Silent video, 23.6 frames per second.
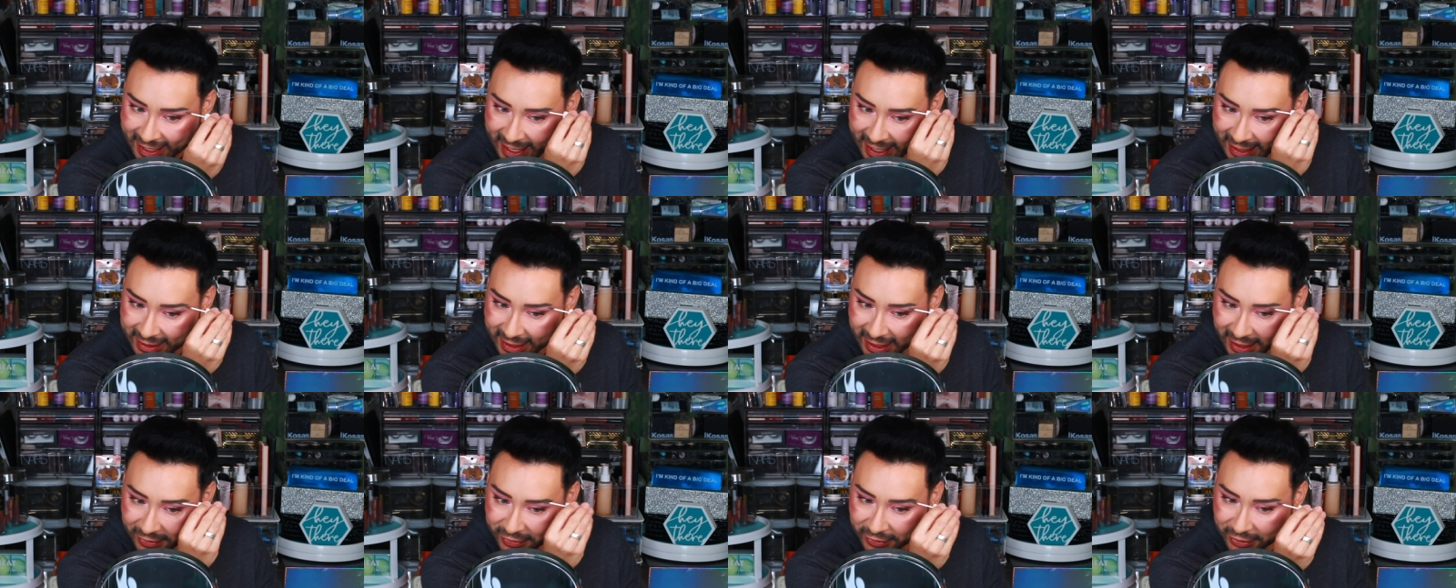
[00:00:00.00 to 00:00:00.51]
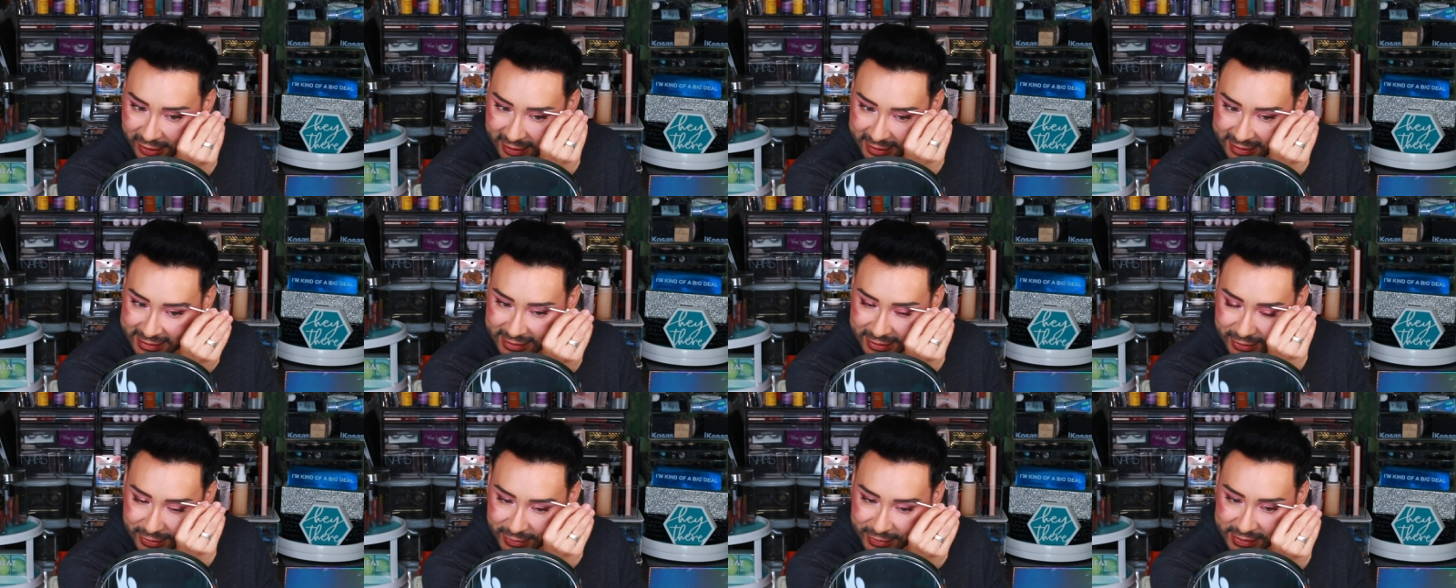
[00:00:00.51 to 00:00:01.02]
and other
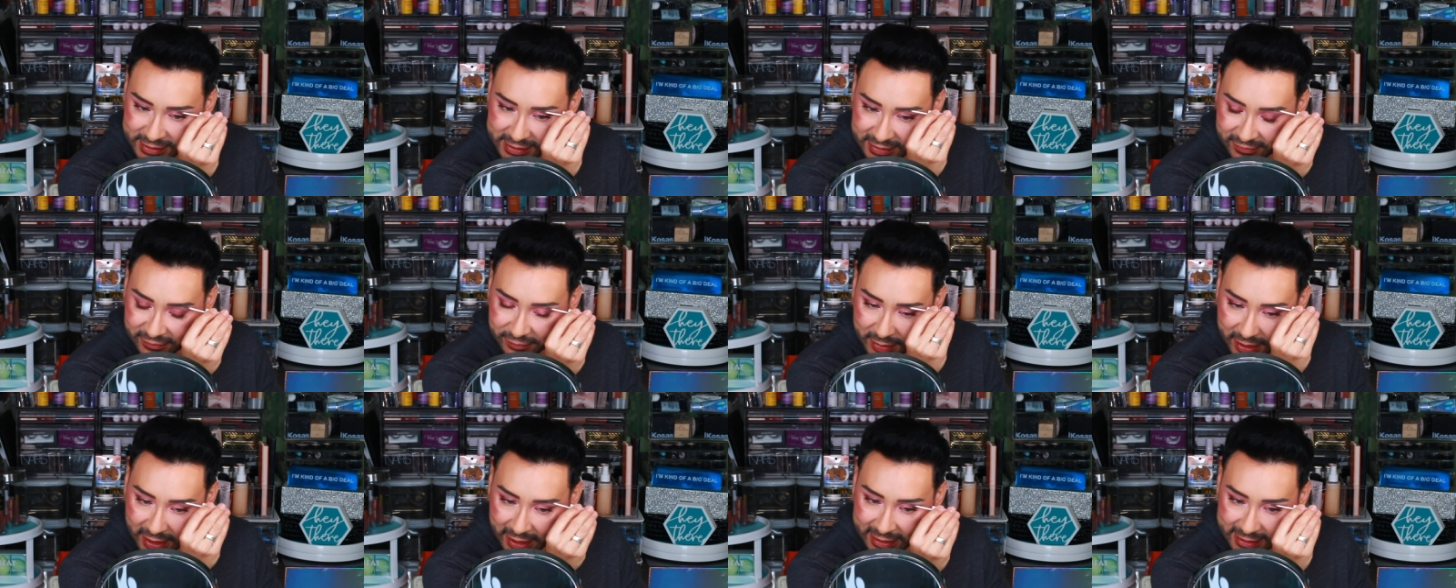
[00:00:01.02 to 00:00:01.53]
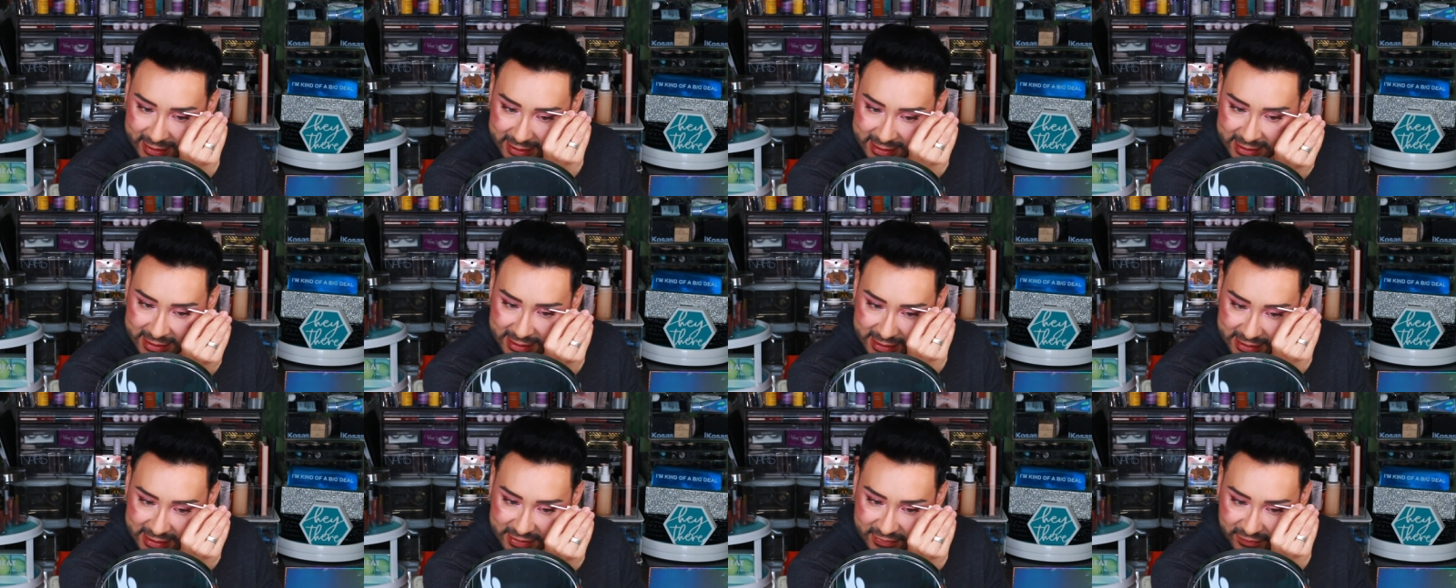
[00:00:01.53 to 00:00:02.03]
exclusive behind the
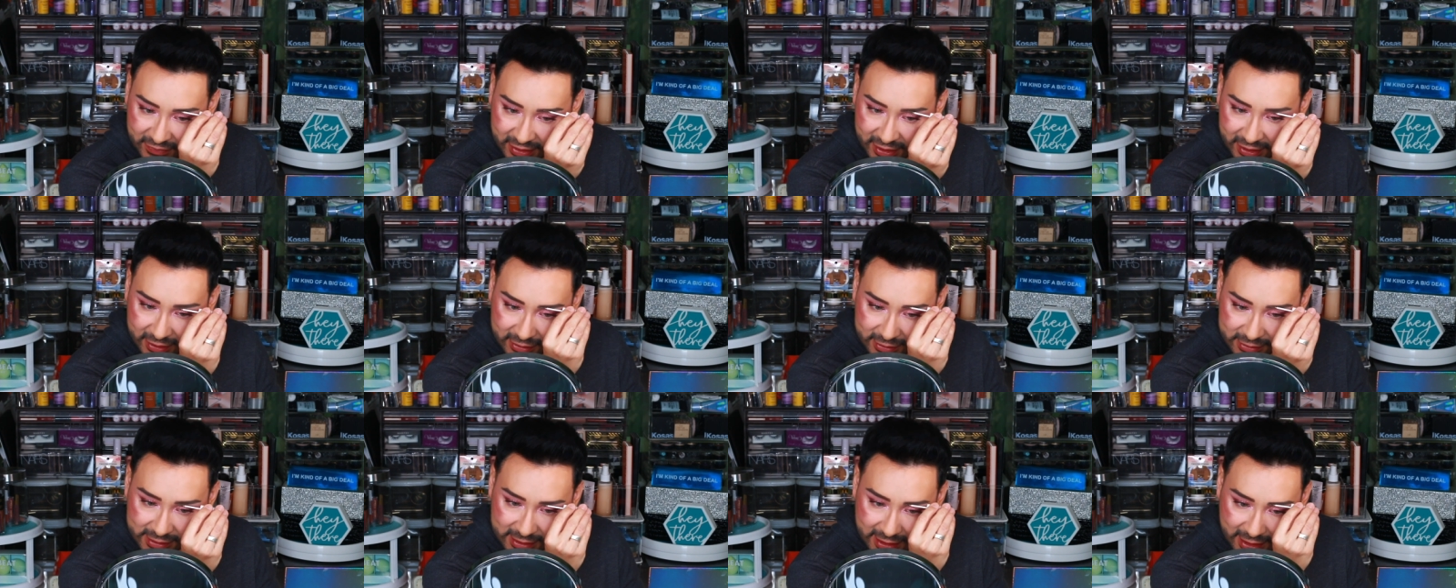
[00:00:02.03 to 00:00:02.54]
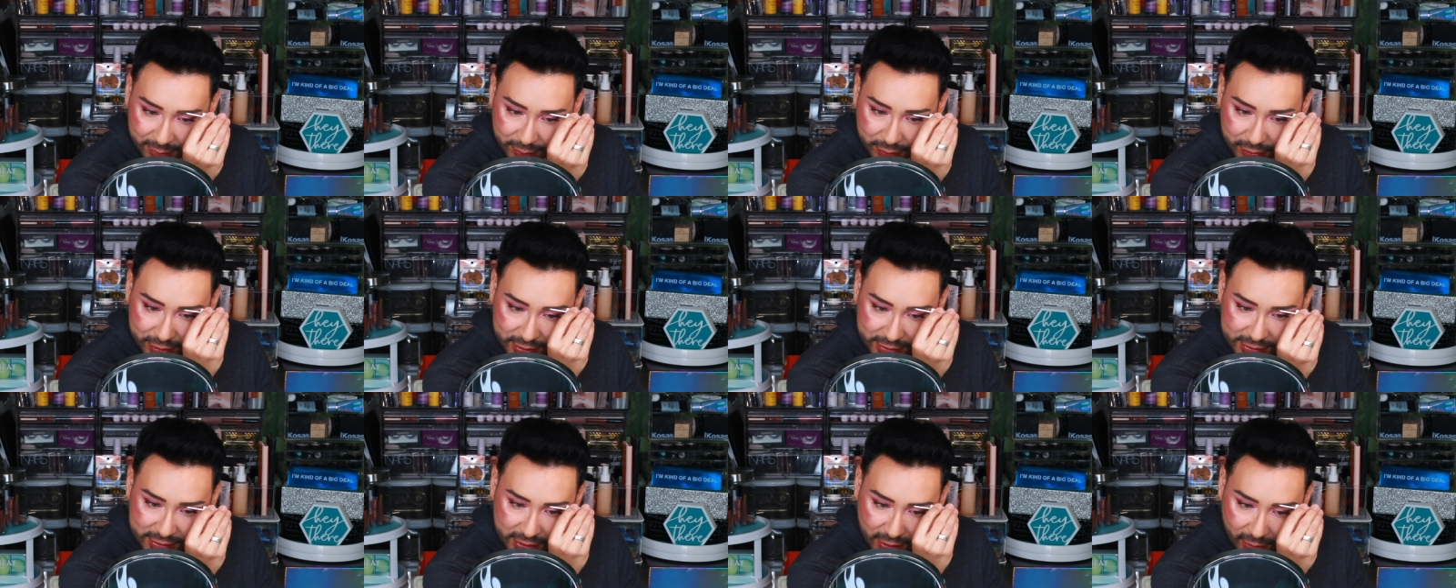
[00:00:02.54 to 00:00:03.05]
scenes videos that I
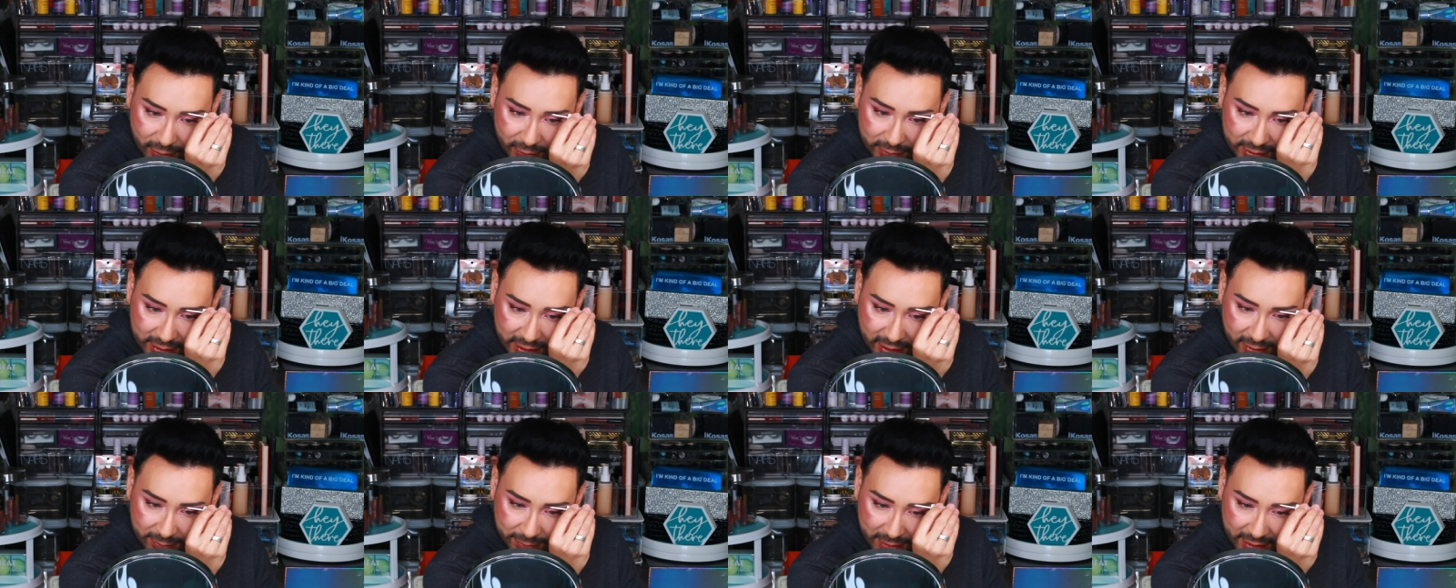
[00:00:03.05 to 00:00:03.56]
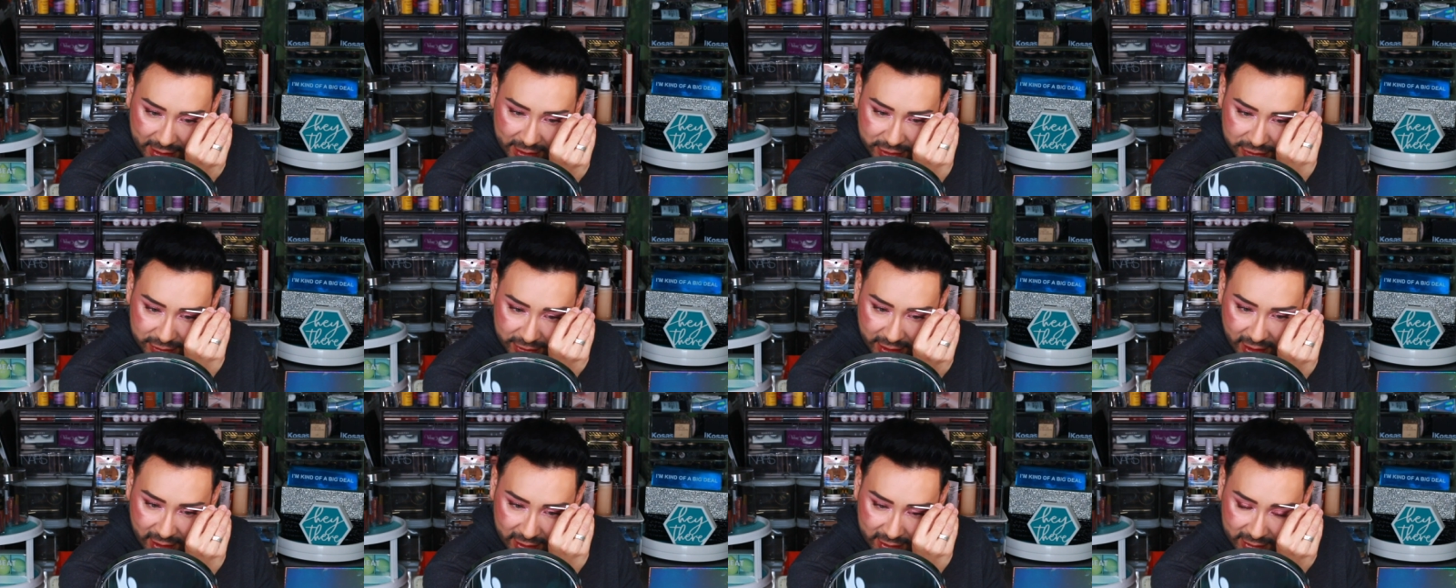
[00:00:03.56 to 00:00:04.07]
produce only on
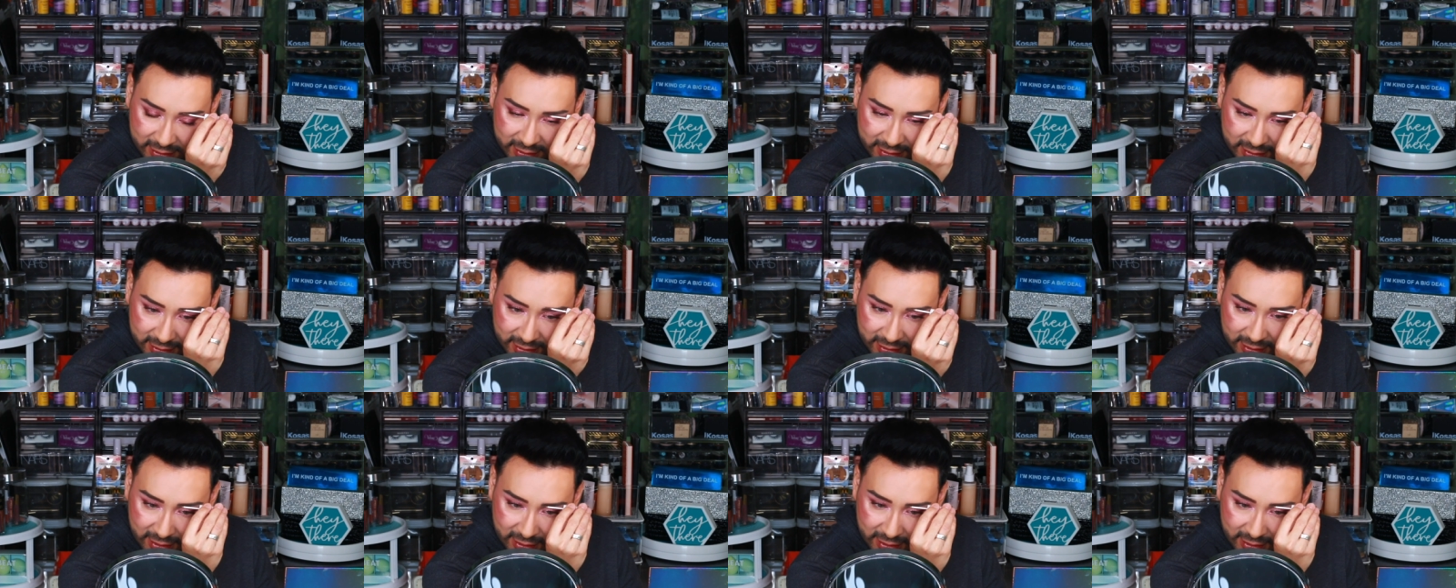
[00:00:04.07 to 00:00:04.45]
Patreon,